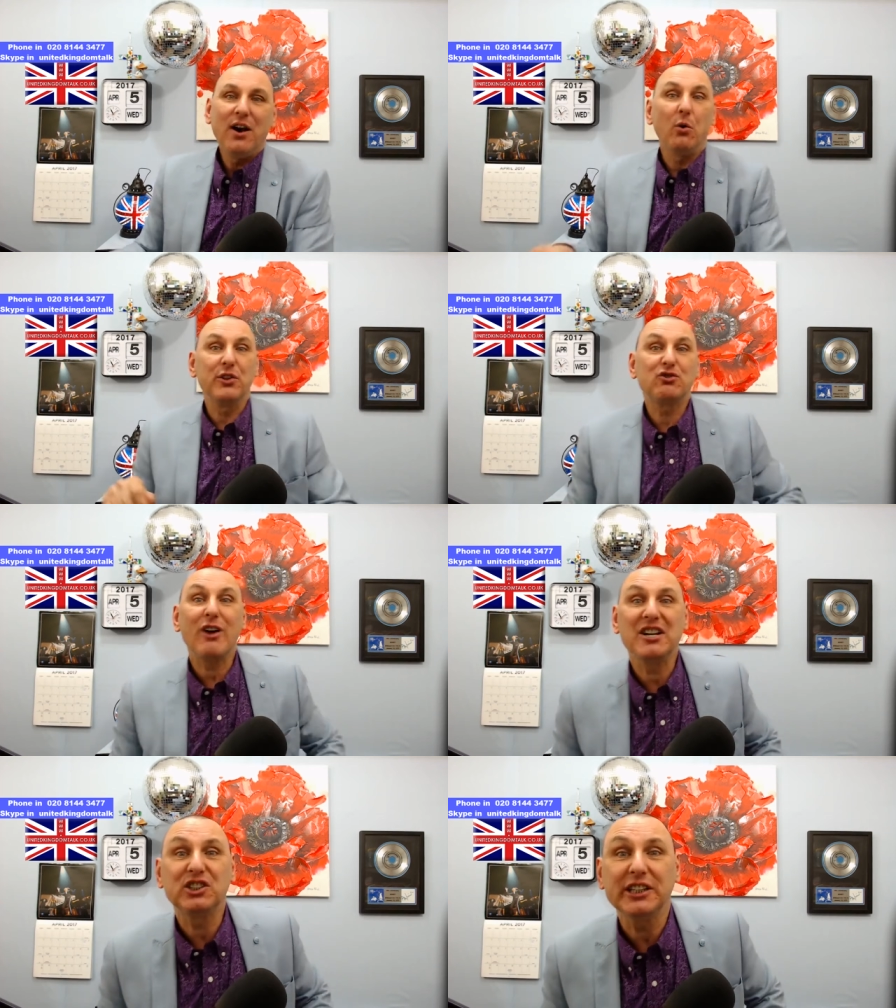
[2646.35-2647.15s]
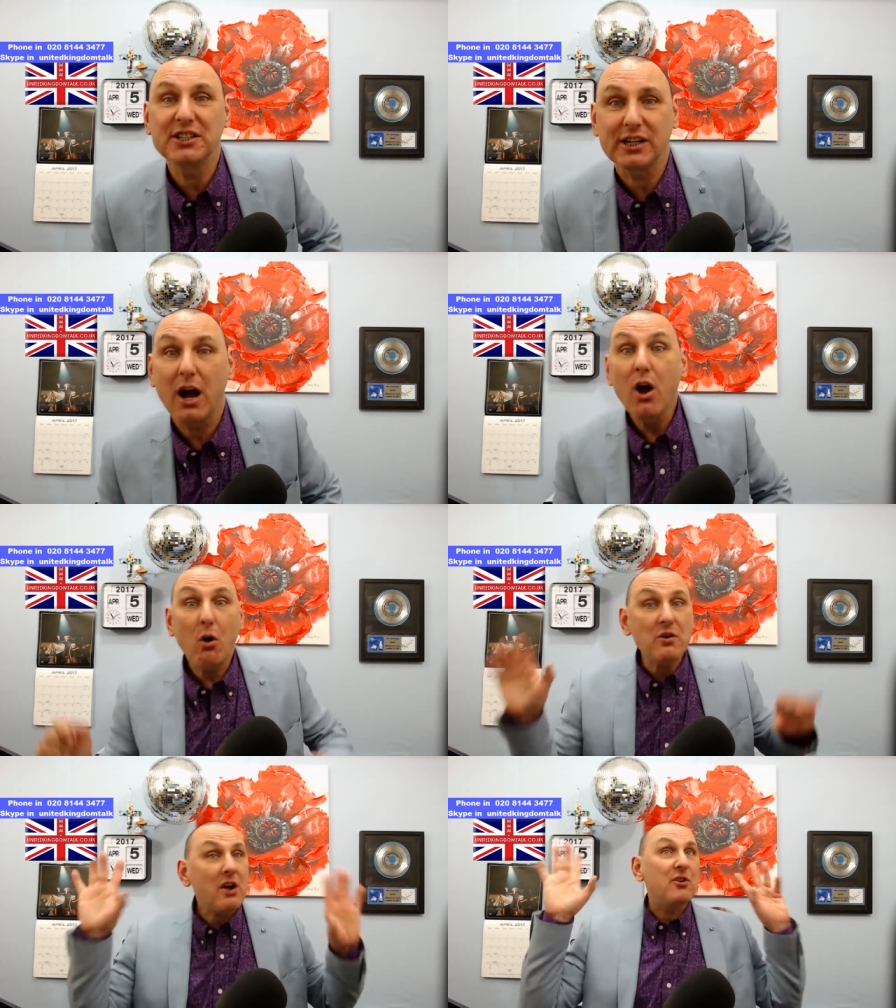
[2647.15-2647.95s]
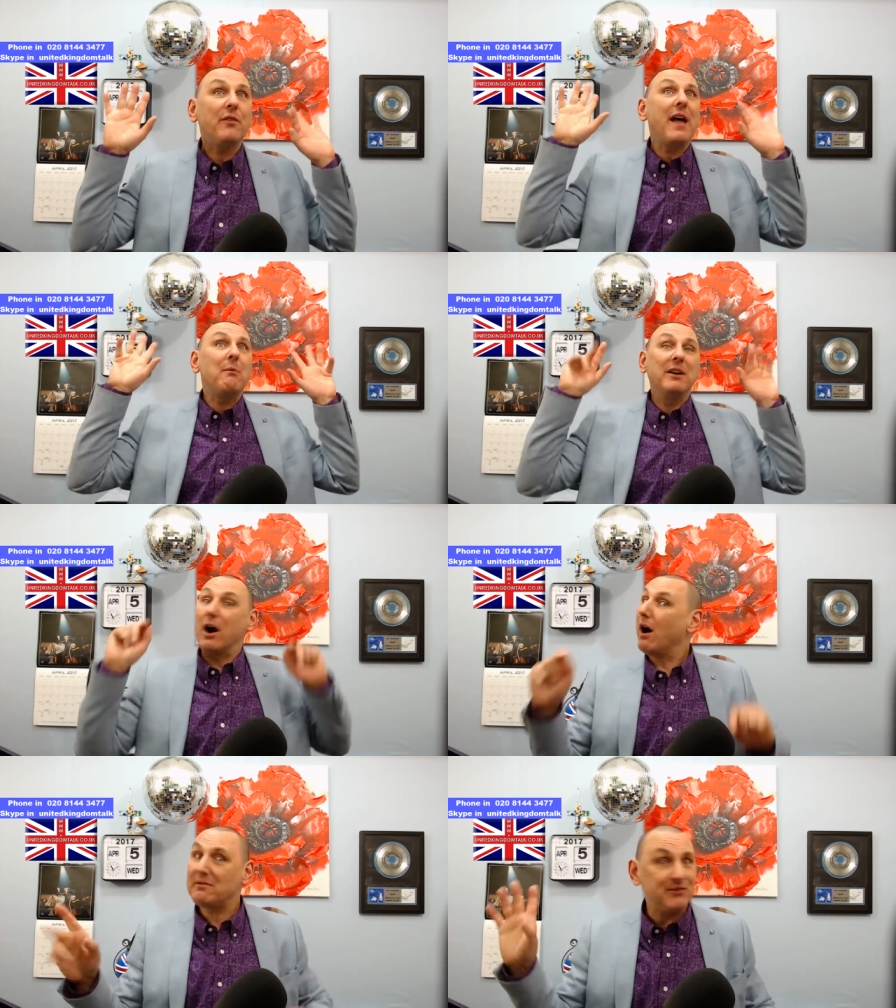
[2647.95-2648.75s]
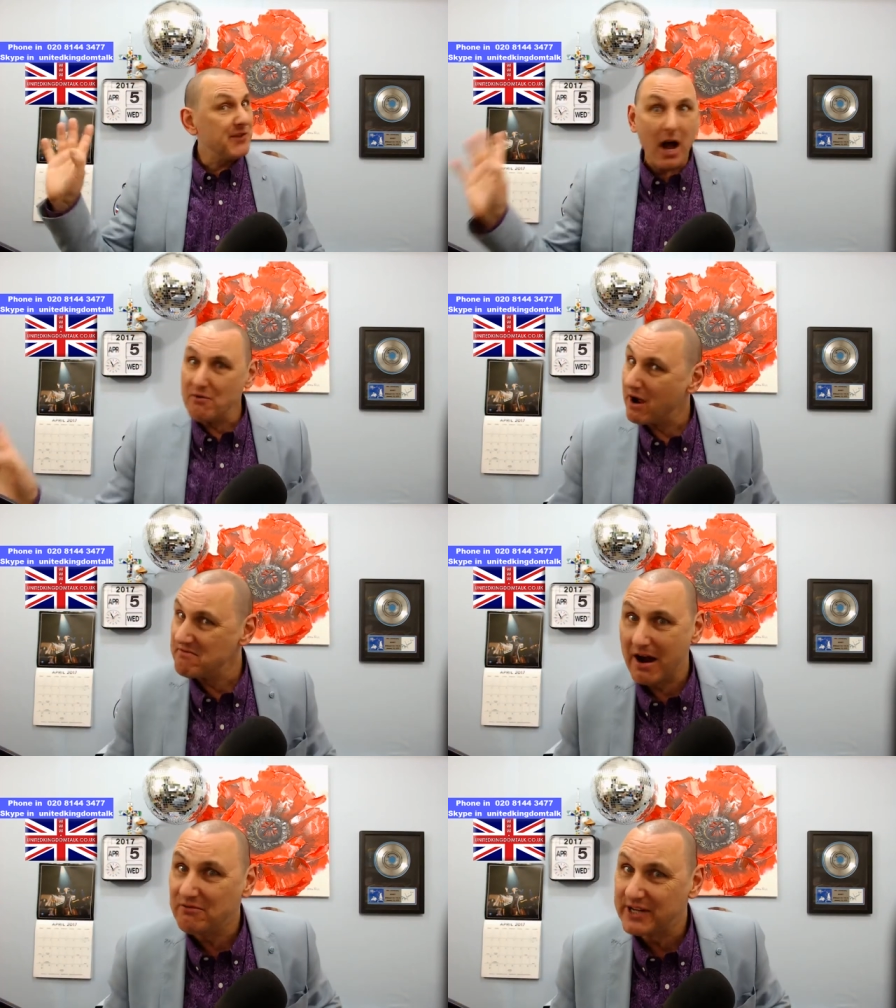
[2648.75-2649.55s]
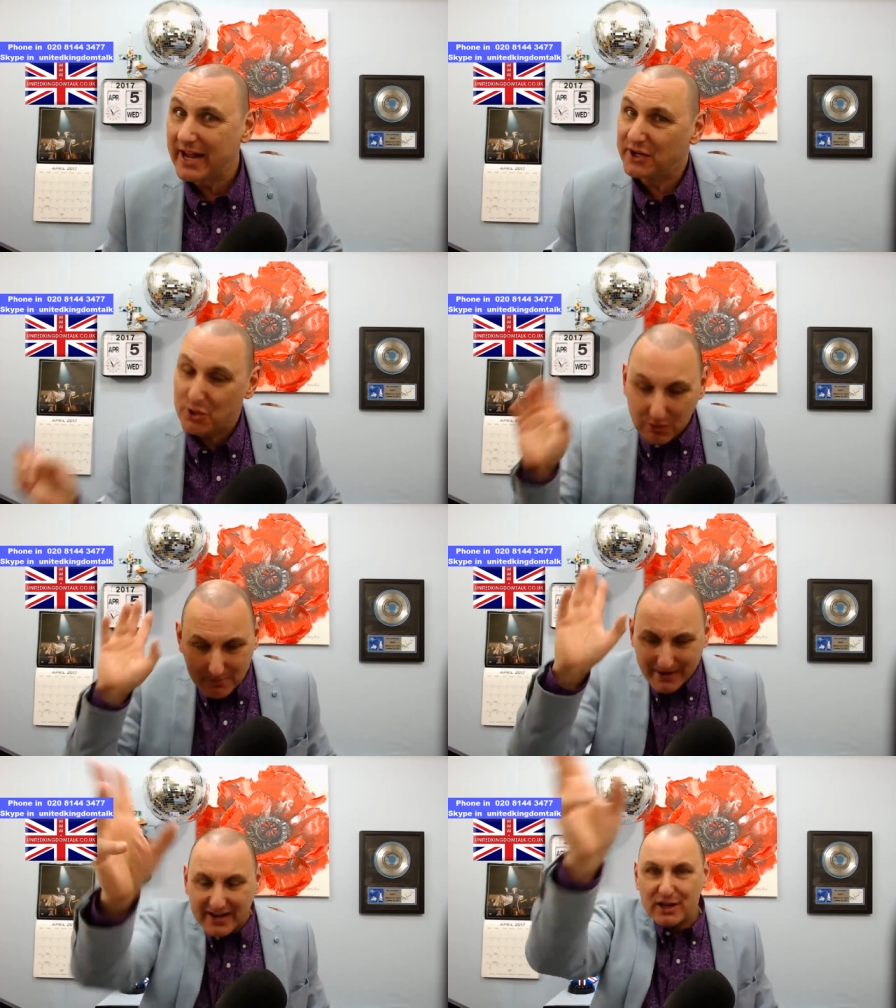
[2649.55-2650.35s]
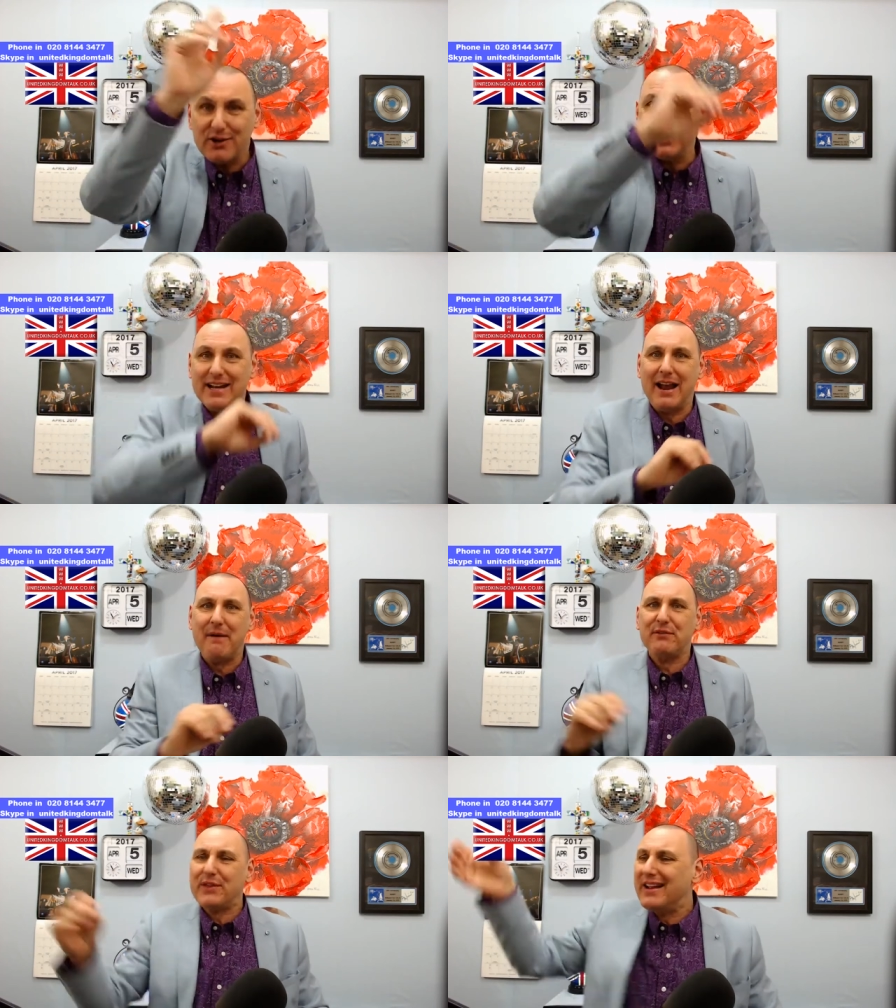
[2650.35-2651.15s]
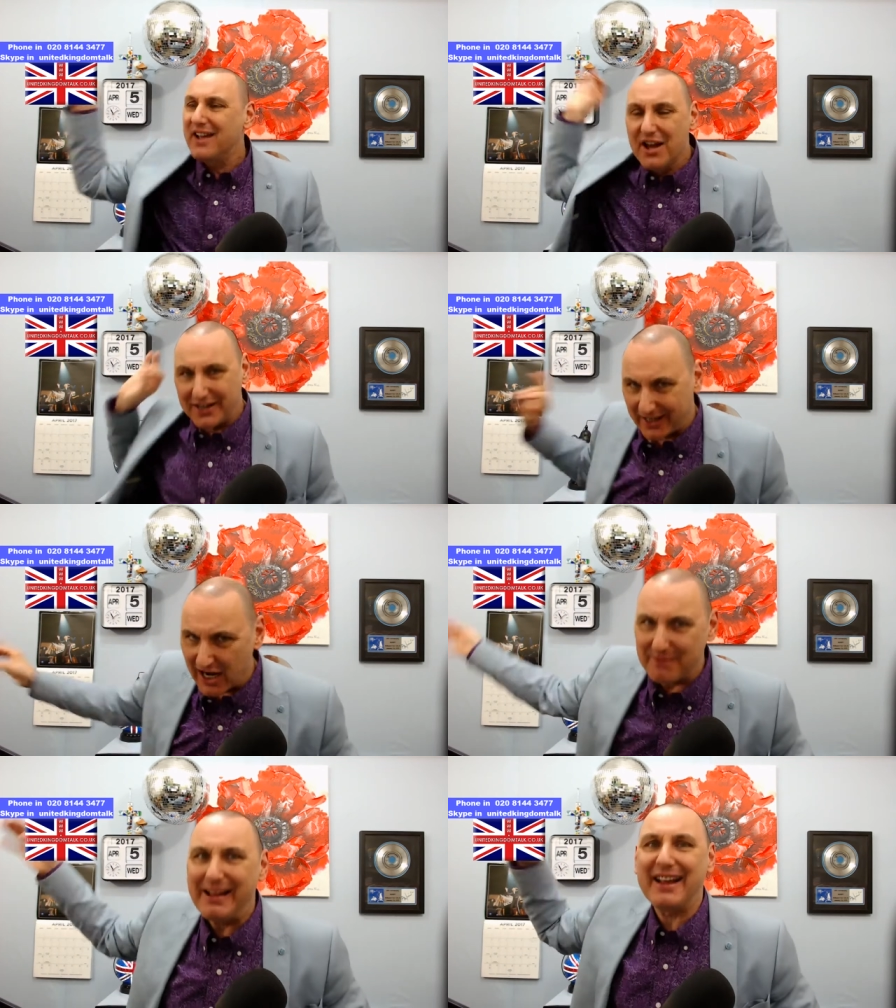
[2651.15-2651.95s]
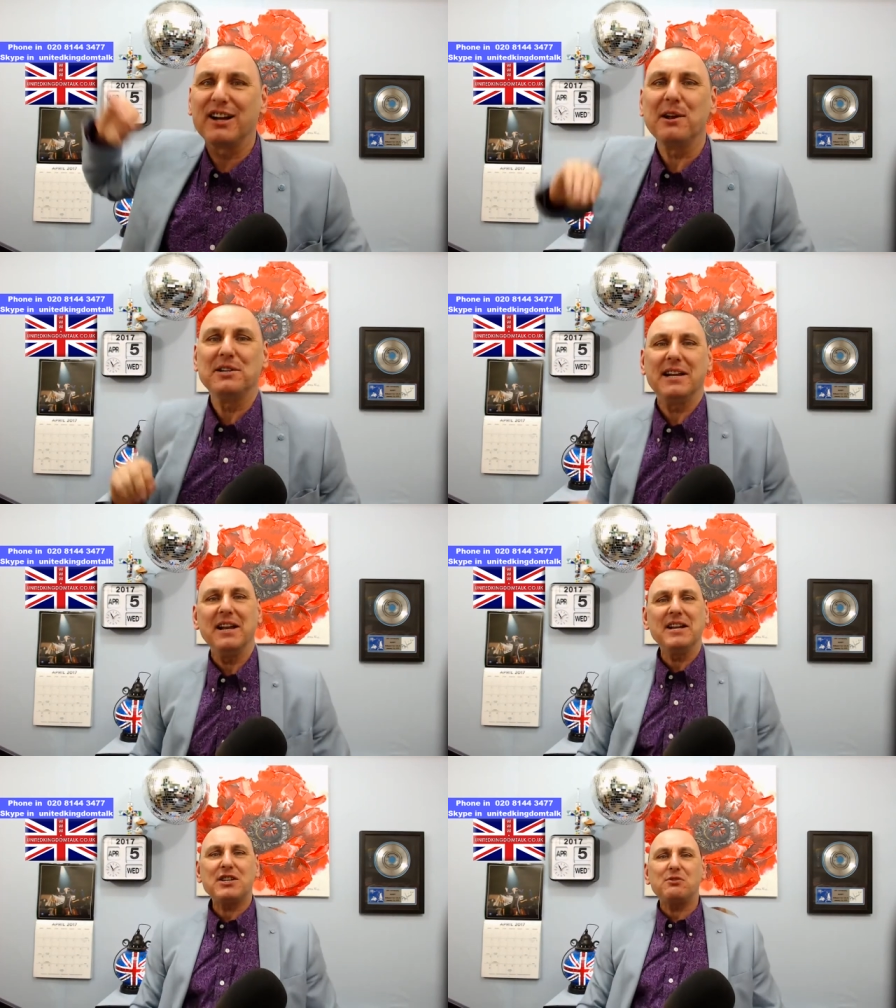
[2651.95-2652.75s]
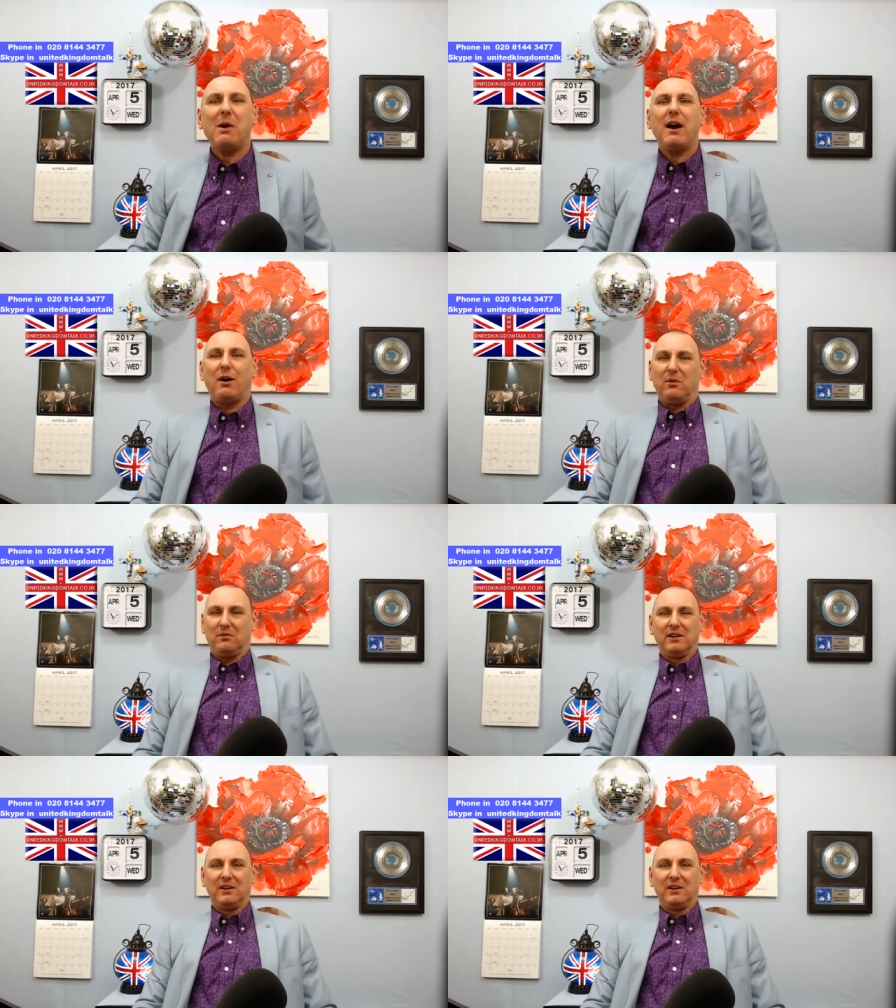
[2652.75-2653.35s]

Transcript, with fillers: All the transgenders go, oh no, not that one. Oh, no, no, no, dear. You want to be included in everything? You're going to be included in this as well.